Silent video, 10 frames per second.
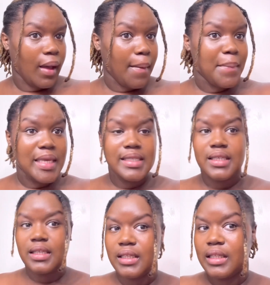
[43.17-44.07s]
I'm
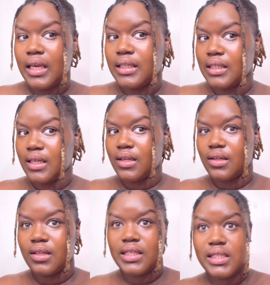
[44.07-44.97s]
basically like done
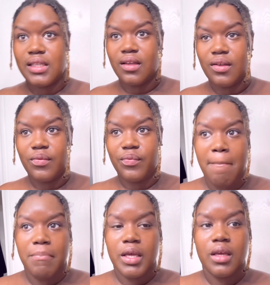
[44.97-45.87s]
and stuff
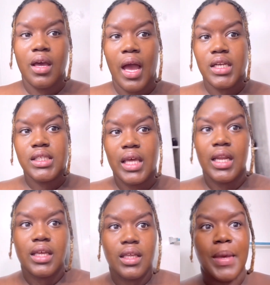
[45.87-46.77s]
but I just
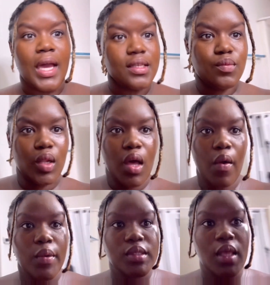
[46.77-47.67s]
gotta pick out some clothes,